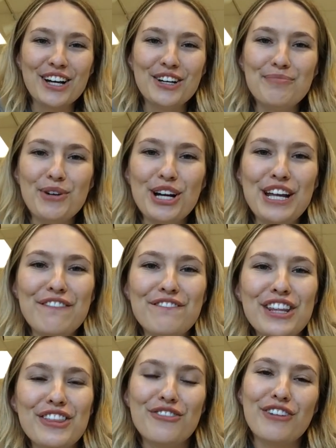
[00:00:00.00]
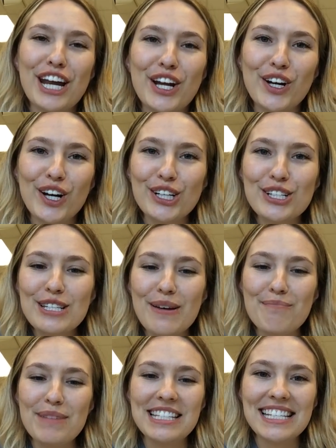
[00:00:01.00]
Good morning, fifth graders.
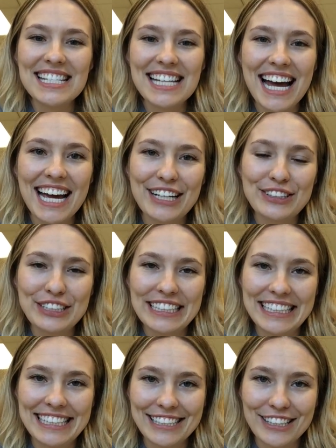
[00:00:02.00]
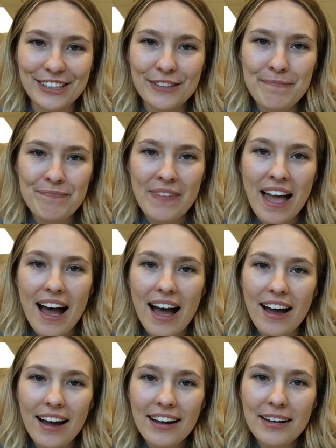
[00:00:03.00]
Mrs. Keidel here.
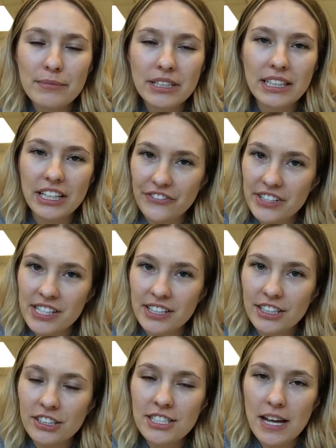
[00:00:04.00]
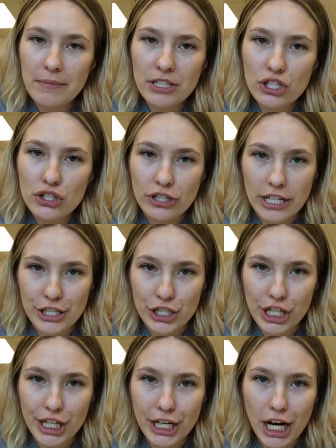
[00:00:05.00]
I am going to give us a little
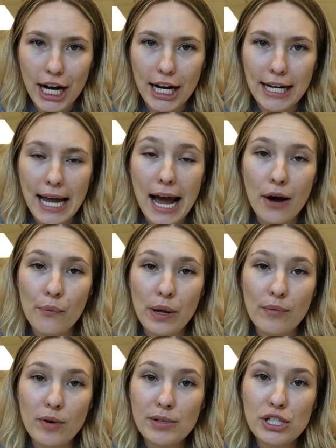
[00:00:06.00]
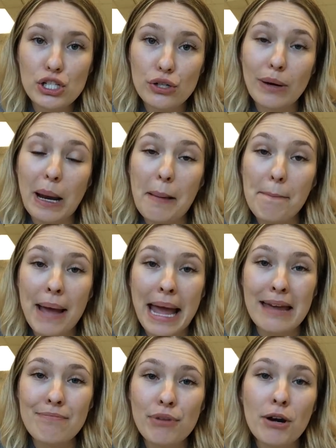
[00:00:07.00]
demonstration on how we will be doing
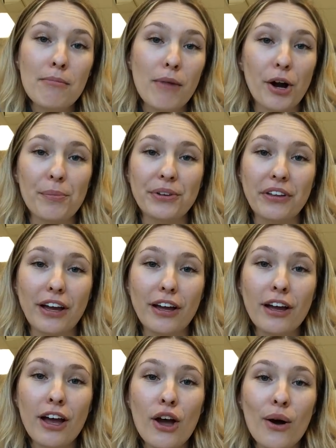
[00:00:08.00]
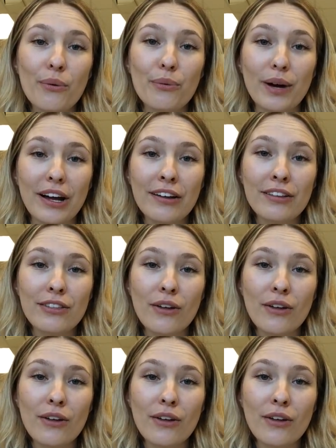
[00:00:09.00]
paper marbling with